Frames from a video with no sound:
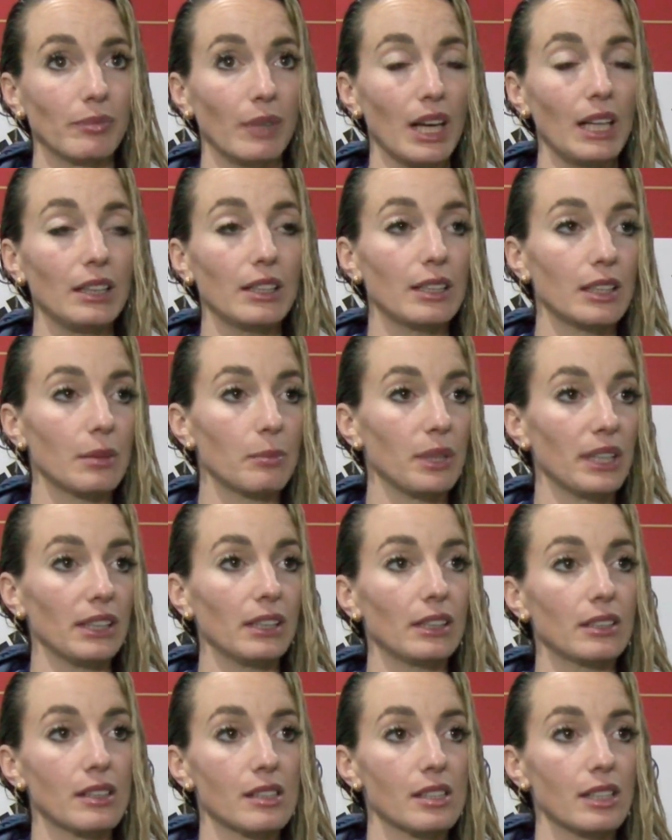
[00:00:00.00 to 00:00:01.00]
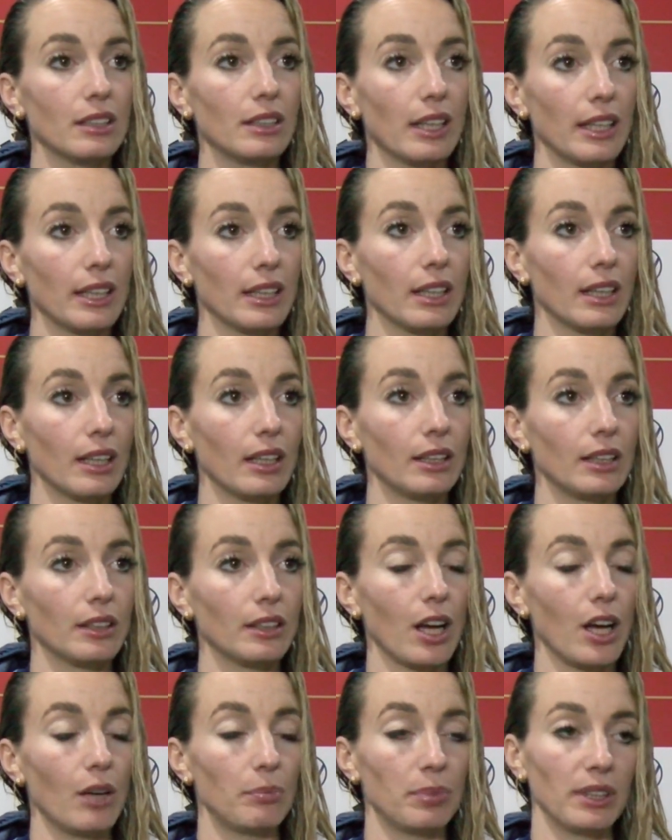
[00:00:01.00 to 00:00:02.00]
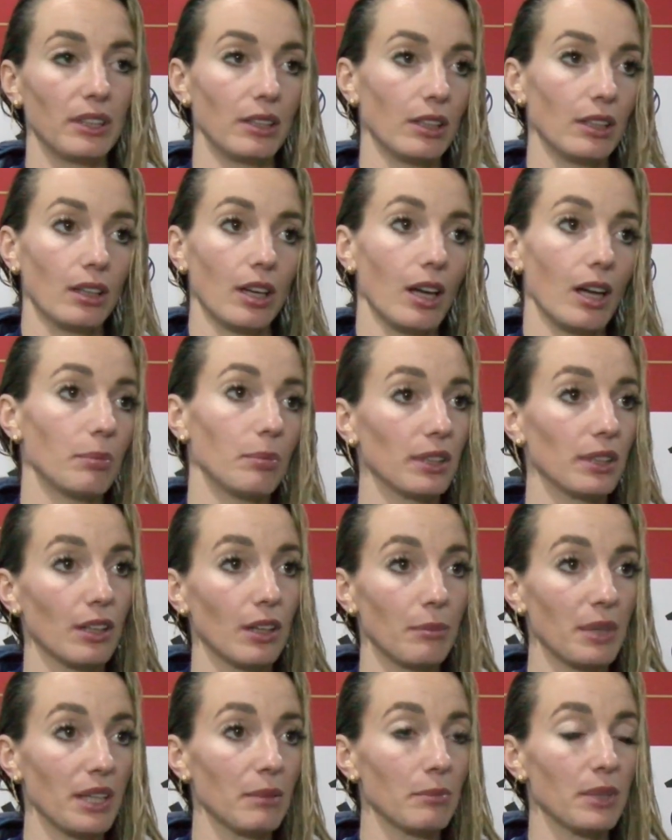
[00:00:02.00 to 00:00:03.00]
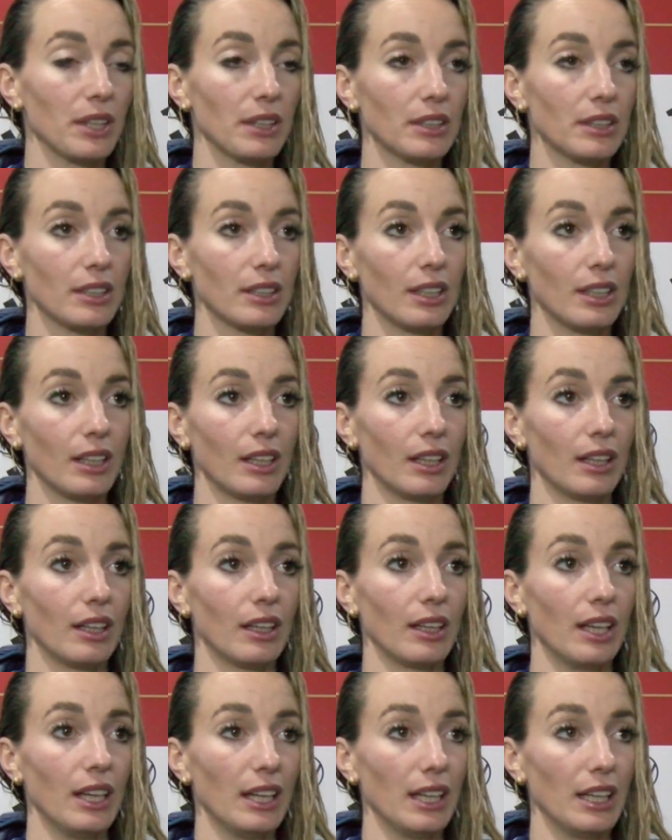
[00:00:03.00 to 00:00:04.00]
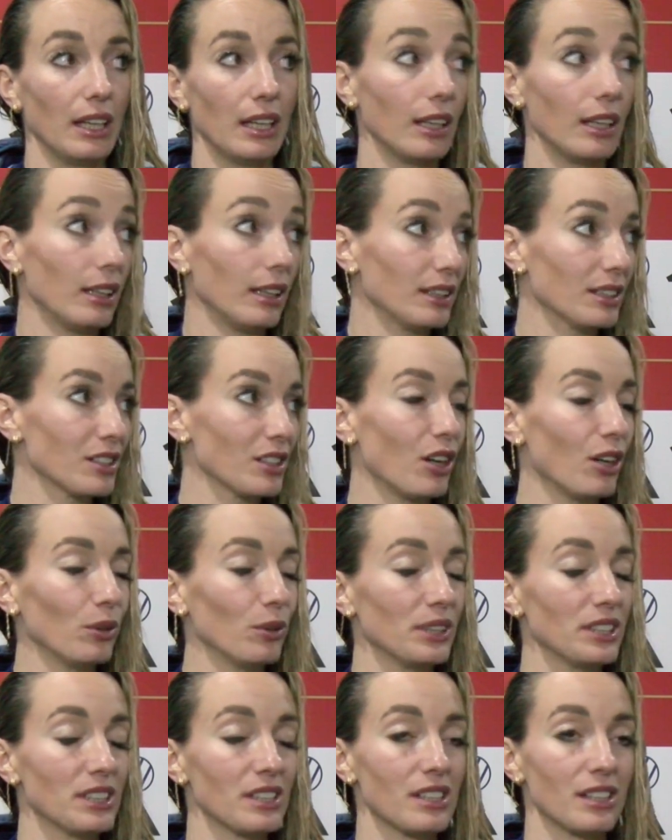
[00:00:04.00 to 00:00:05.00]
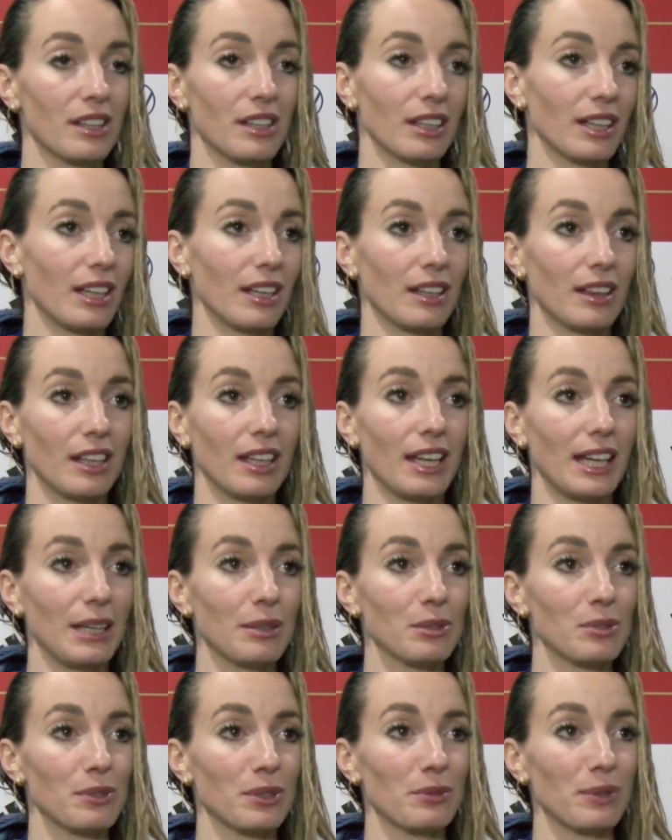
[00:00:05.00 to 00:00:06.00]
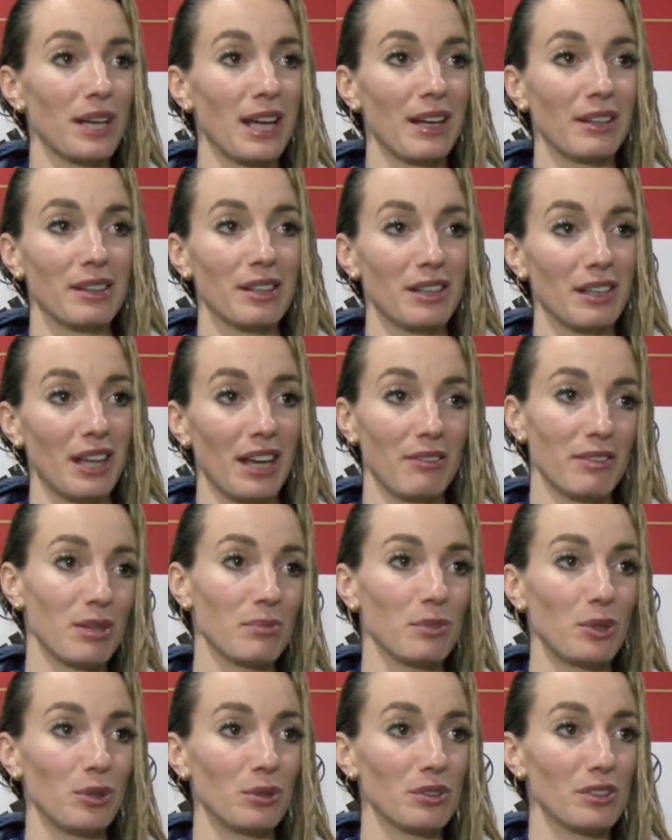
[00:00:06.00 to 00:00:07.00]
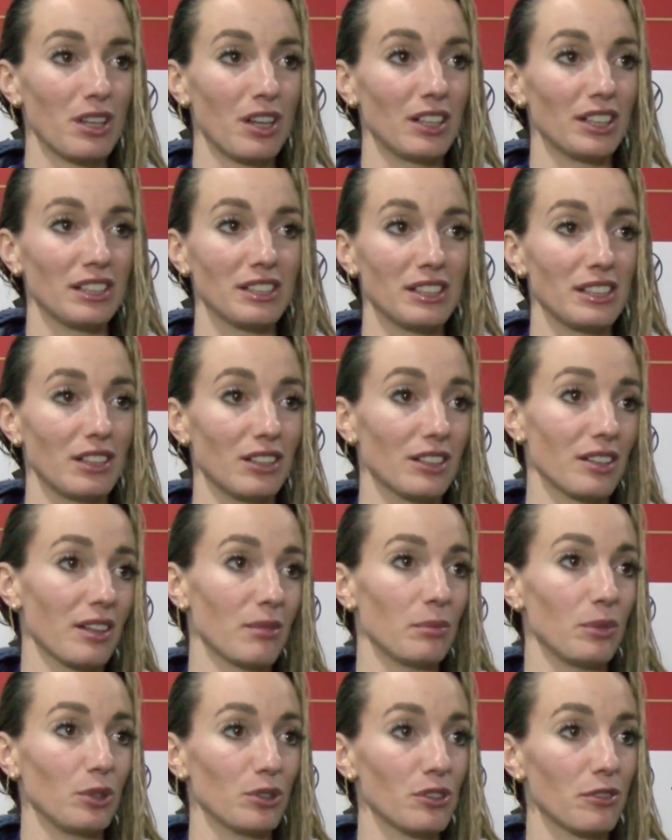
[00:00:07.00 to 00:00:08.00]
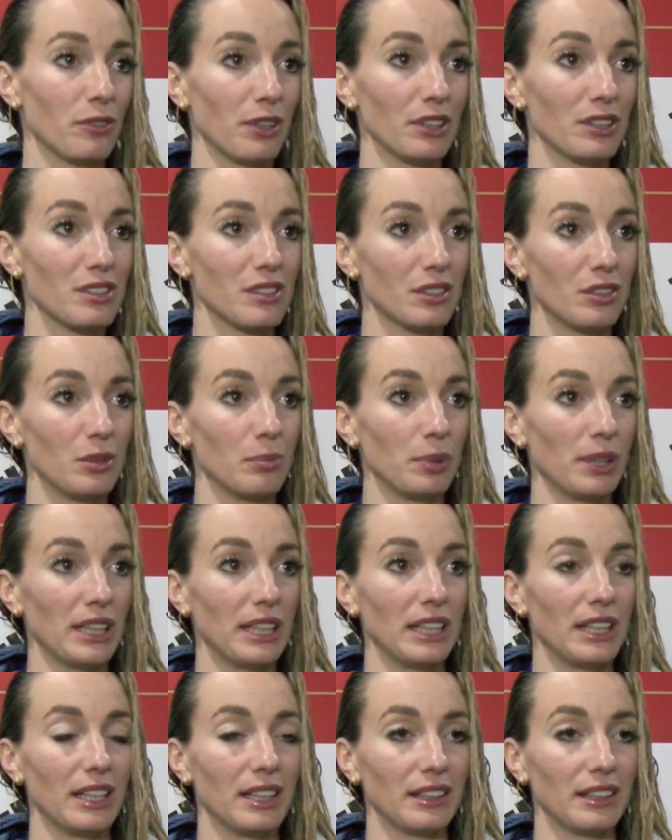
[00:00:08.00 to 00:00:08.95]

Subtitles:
A little bit. It's still like in up and coming, but it's always the games where we have the most audience are the most fun to play.